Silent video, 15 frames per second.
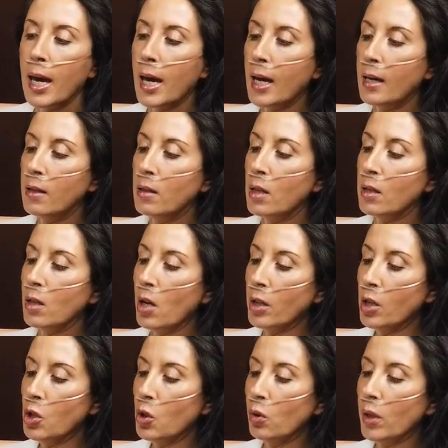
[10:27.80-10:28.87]
And as
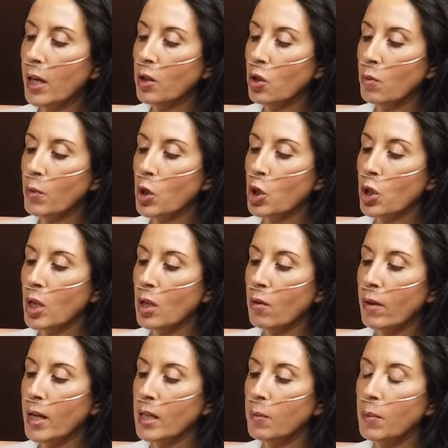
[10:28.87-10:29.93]
long as you let your
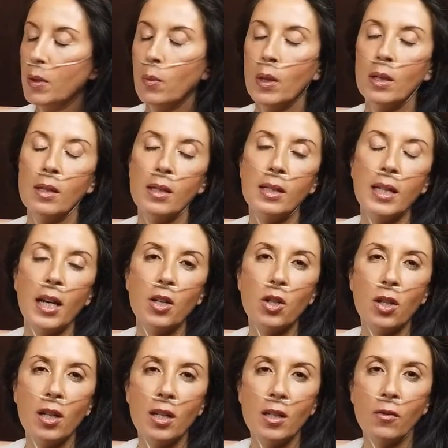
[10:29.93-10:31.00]
machine rest between the
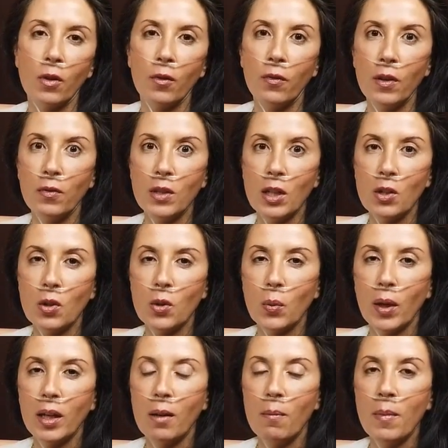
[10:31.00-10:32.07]
sessions for 15 to
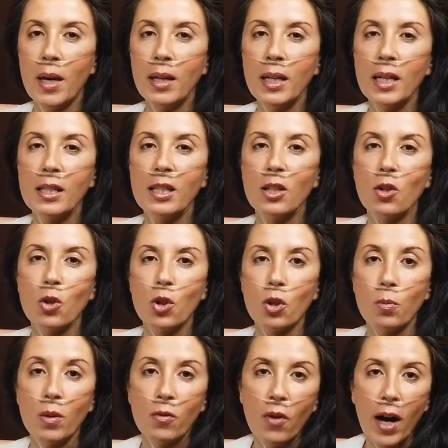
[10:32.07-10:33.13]
20 minutes, you
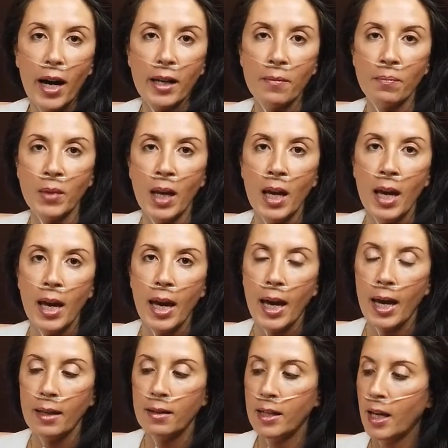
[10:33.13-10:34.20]
should be fine.
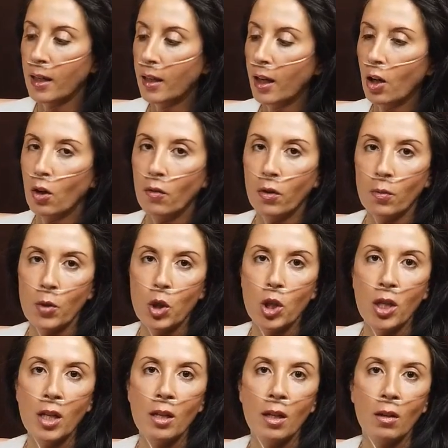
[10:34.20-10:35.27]
And take care of your
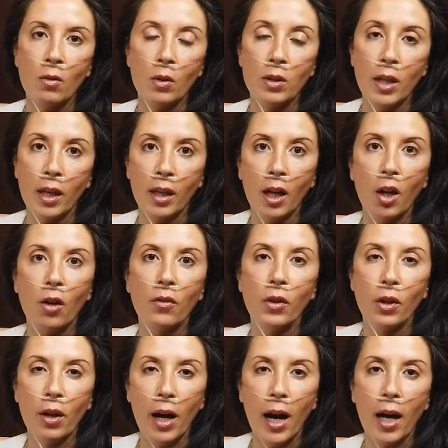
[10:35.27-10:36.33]
machine, and we'll take care of
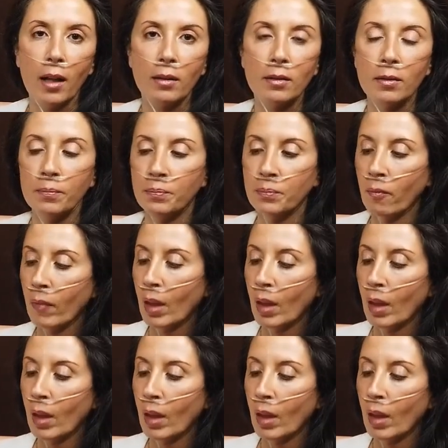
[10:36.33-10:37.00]
your health.